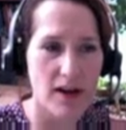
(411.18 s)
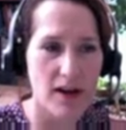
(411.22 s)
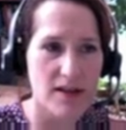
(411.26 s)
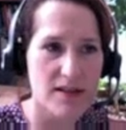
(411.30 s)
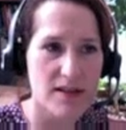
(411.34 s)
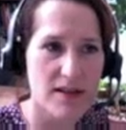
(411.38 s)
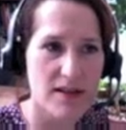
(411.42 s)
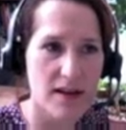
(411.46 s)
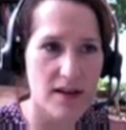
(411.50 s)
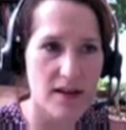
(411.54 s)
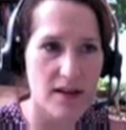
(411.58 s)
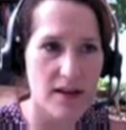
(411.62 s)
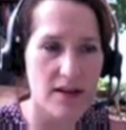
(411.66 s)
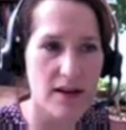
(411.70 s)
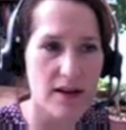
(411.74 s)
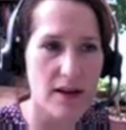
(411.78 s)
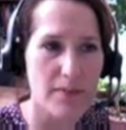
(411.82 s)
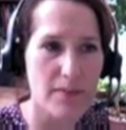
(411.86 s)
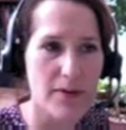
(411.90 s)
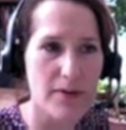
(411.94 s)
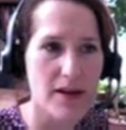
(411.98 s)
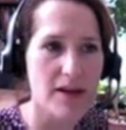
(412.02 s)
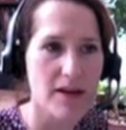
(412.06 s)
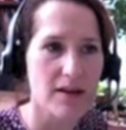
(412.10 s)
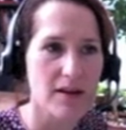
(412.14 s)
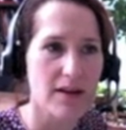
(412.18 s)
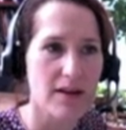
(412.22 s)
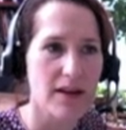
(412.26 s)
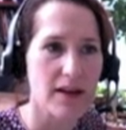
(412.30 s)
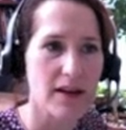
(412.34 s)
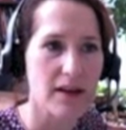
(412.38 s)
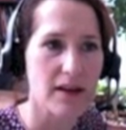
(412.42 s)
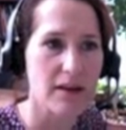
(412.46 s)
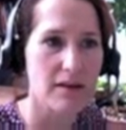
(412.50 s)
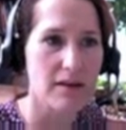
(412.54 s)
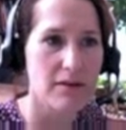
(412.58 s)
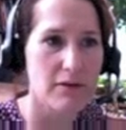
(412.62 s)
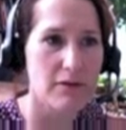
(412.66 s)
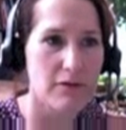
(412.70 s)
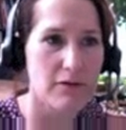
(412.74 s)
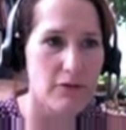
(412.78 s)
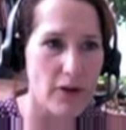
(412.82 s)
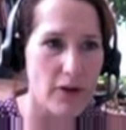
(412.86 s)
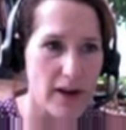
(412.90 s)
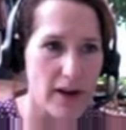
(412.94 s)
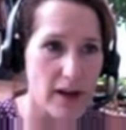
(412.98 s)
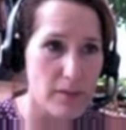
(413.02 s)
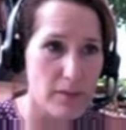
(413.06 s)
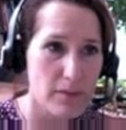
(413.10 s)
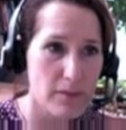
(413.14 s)
aesthetically appealing
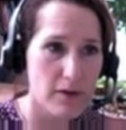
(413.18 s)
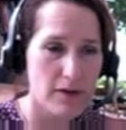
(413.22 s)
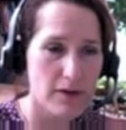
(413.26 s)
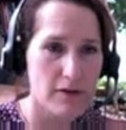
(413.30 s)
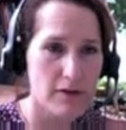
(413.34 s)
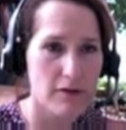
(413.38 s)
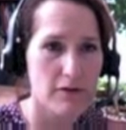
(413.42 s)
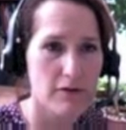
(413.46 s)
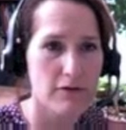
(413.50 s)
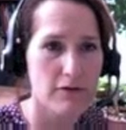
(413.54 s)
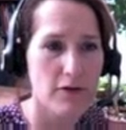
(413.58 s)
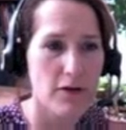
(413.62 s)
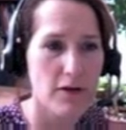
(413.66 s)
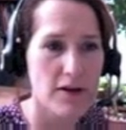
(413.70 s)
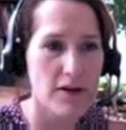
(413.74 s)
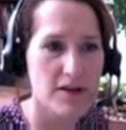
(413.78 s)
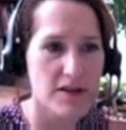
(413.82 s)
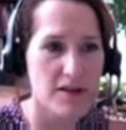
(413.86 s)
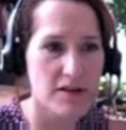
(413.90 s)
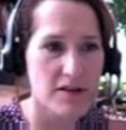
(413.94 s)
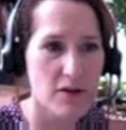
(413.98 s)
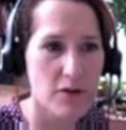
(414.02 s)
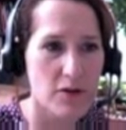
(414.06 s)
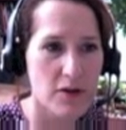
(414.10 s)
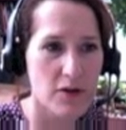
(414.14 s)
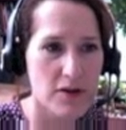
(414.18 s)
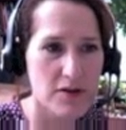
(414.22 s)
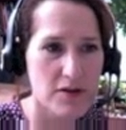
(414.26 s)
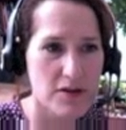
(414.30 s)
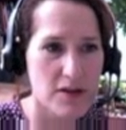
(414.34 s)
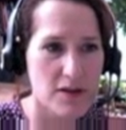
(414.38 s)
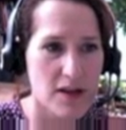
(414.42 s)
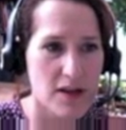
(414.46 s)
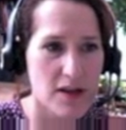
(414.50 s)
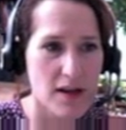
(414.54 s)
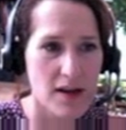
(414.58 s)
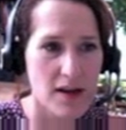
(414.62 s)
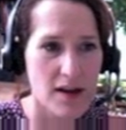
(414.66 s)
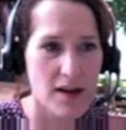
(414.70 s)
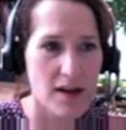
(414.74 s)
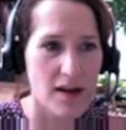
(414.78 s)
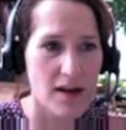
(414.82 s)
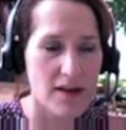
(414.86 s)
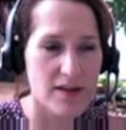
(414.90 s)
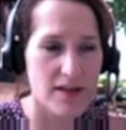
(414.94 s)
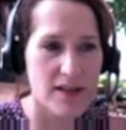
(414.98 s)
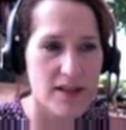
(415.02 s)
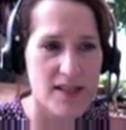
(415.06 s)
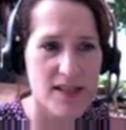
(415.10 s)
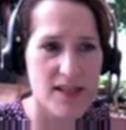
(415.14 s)
frame for this course.
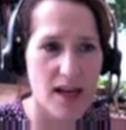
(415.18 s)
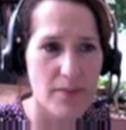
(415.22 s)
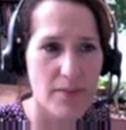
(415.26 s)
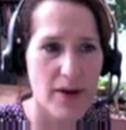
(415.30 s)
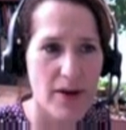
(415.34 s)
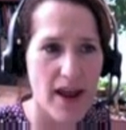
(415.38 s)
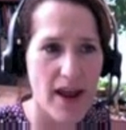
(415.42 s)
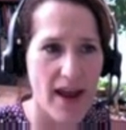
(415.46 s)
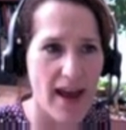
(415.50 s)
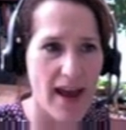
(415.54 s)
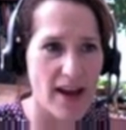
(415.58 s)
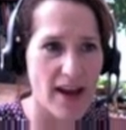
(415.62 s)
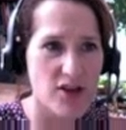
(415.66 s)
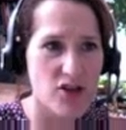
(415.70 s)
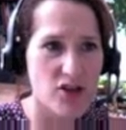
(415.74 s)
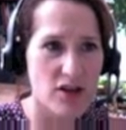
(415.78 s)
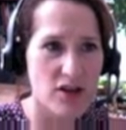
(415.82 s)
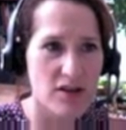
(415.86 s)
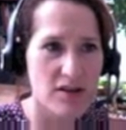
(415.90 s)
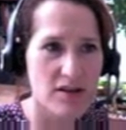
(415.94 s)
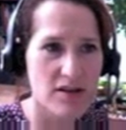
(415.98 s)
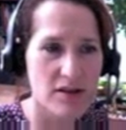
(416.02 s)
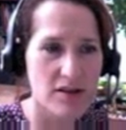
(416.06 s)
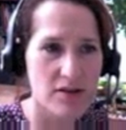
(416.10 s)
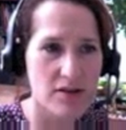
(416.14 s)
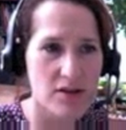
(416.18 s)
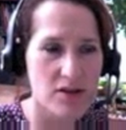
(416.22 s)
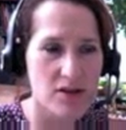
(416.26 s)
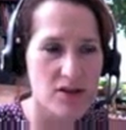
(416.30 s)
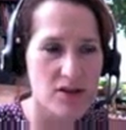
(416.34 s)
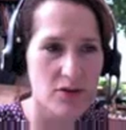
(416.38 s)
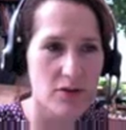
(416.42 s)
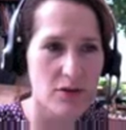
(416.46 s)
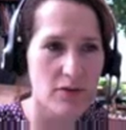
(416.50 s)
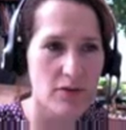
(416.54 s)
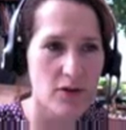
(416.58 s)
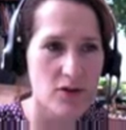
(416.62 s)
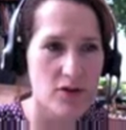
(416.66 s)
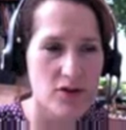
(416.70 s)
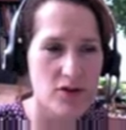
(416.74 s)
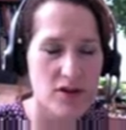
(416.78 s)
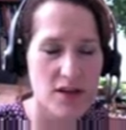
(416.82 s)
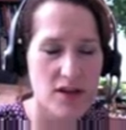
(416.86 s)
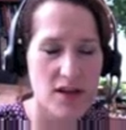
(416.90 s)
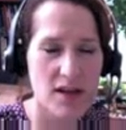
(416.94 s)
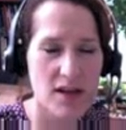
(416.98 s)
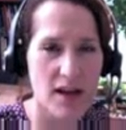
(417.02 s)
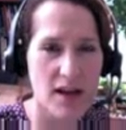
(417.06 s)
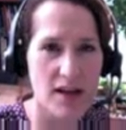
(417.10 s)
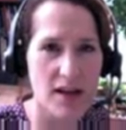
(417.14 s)
Since I'm an adjunct at this
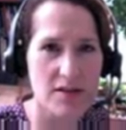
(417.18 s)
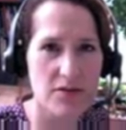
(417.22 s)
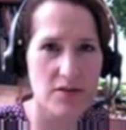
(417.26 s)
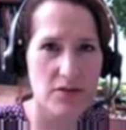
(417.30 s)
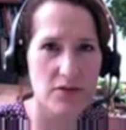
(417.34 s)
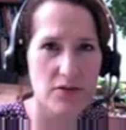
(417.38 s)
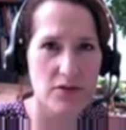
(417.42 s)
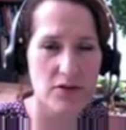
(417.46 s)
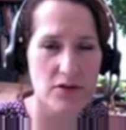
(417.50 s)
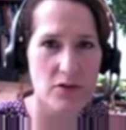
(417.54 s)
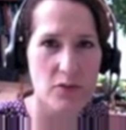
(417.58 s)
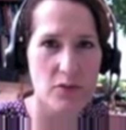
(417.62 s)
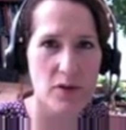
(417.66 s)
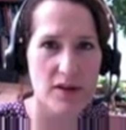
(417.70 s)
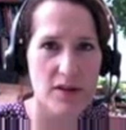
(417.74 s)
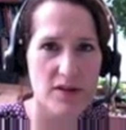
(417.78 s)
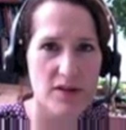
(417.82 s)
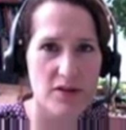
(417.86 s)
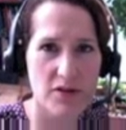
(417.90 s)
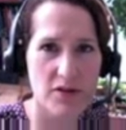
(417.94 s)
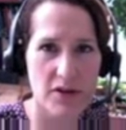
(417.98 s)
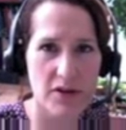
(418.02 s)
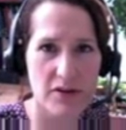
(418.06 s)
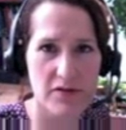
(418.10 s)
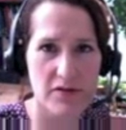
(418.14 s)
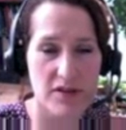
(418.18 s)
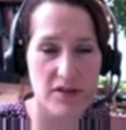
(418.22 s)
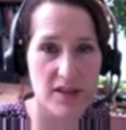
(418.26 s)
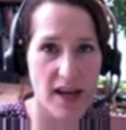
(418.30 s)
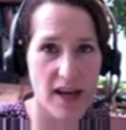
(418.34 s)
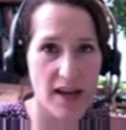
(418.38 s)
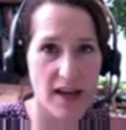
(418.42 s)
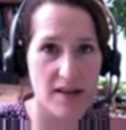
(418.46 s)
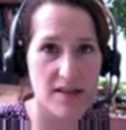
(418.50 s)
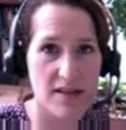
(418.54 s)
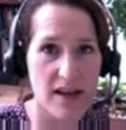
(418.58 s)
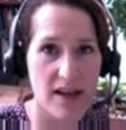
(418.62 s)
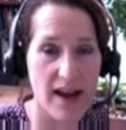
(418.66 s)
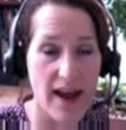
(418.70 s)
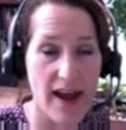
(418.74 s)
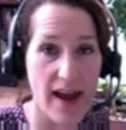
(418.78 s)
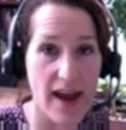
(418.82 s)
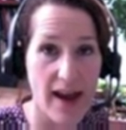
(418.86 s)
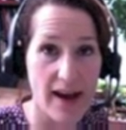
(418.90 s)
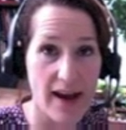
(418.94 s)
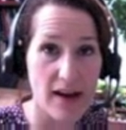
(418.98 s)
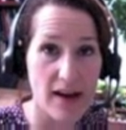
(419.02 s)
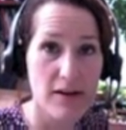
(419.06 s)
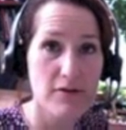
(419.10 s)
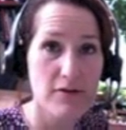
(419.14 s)
university, I don't know what sort of status I
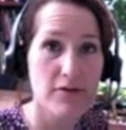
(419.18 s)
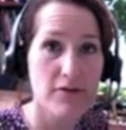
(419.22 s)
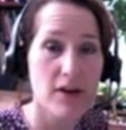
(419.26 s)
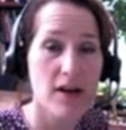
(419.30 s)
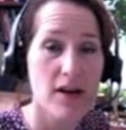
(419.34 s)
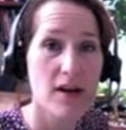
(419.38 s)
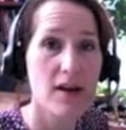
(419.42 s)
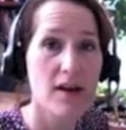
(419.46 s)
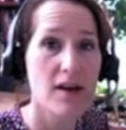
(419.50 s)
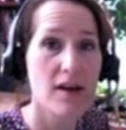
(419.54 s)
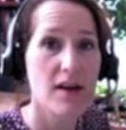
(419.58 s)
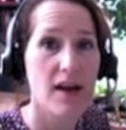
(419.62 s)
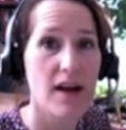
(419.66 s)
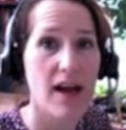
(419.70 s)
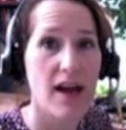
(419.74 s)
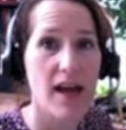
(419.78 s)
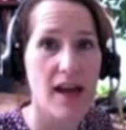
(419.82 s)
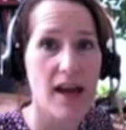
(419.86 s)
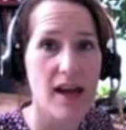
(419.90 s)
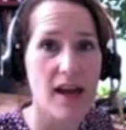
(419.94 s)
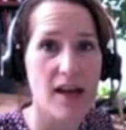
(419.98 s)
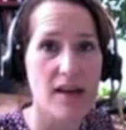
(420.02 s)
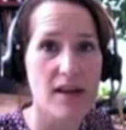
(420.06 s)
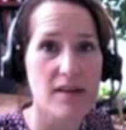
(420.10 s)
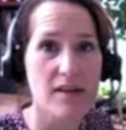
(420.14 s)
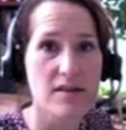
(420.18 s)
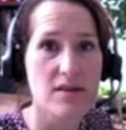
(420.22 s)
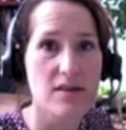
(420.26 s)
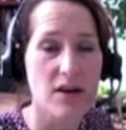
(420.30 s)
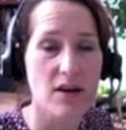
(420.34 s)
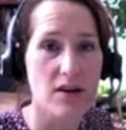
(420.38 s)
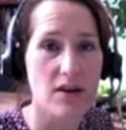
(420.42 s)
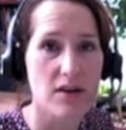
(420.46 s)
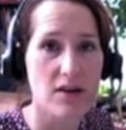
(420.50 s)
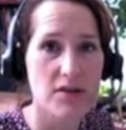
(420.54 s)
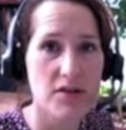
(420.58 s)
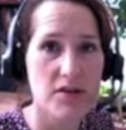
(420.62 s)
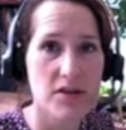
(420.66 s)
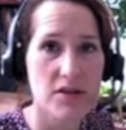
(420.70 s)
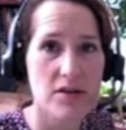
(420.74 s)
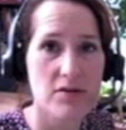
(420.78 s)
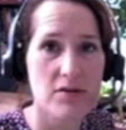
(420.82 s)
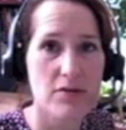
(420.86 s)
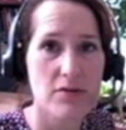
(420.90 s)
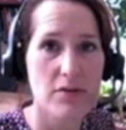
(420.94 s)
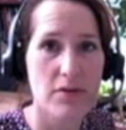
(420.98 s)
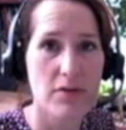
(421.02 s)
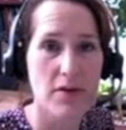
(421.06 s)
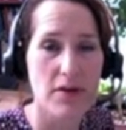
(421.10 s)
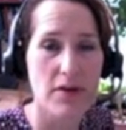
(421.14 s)
have. And
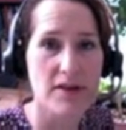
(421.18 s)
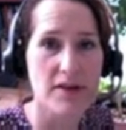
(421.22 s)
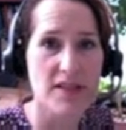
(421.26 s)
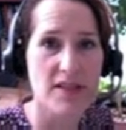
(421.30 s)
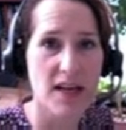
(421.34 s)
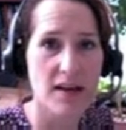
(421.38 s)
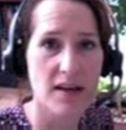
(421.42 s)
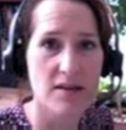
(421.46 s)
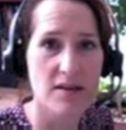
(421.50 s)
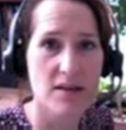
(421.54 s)
also the tech